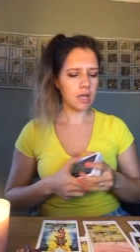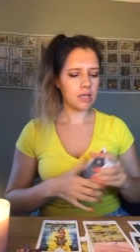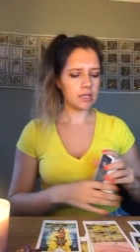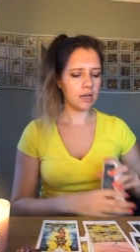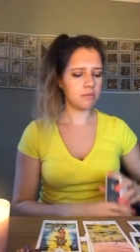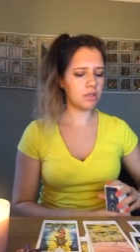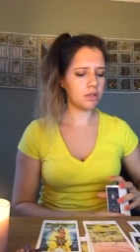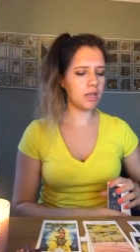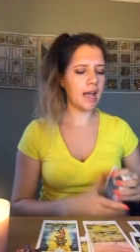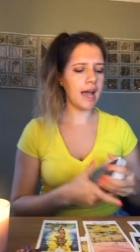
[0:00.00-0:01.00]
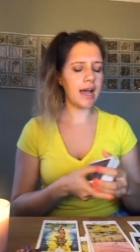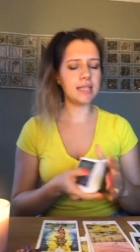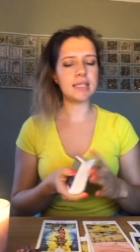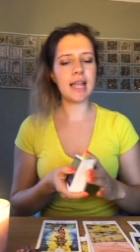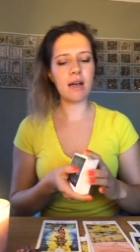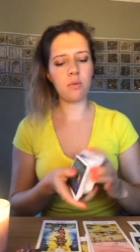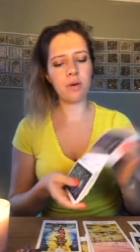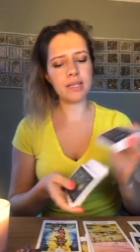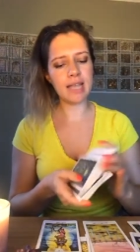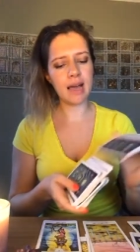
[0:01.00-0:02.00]
So I'm just going to ask now
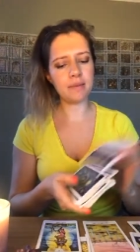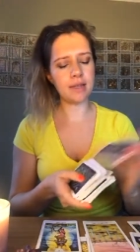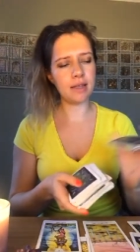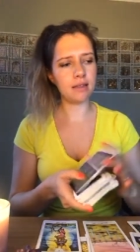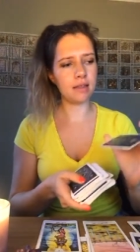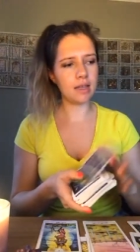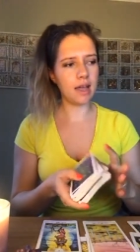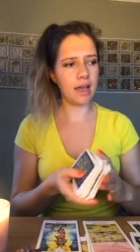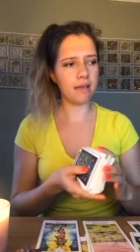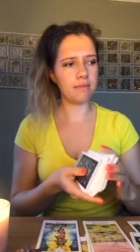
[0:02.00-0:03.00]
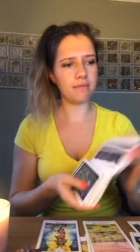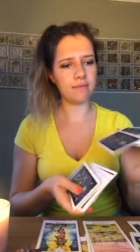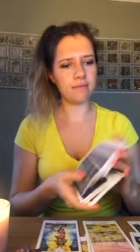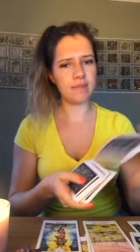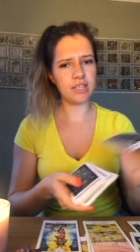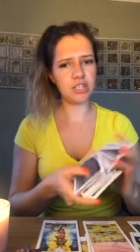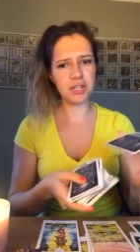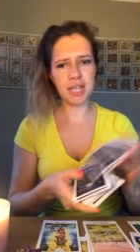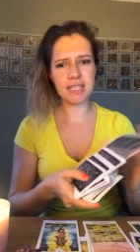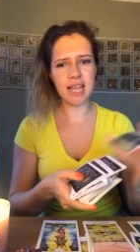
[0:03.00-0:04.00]
what is happening um, in two
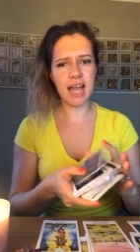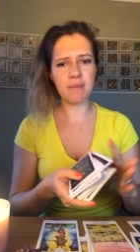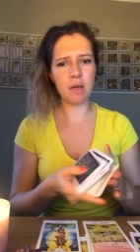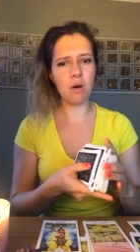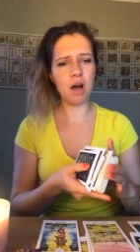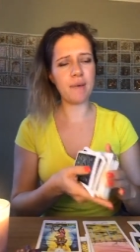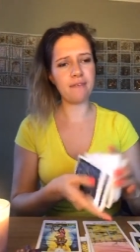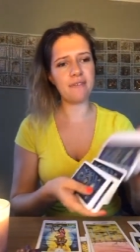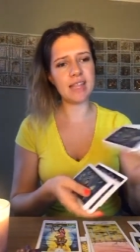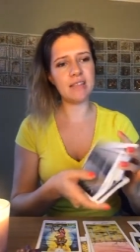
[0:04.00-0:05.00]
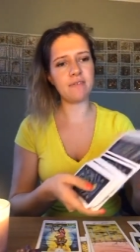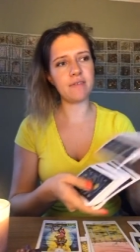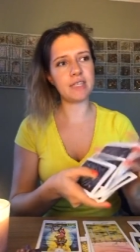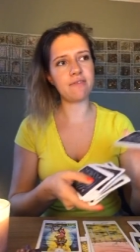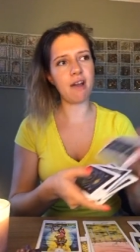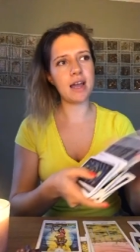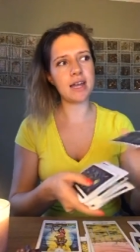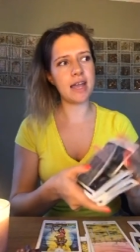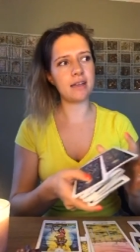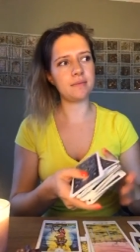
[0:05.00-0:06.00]
days' time. Like, what am I feeling for this
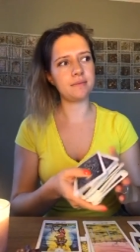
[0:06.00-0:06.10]
Friday?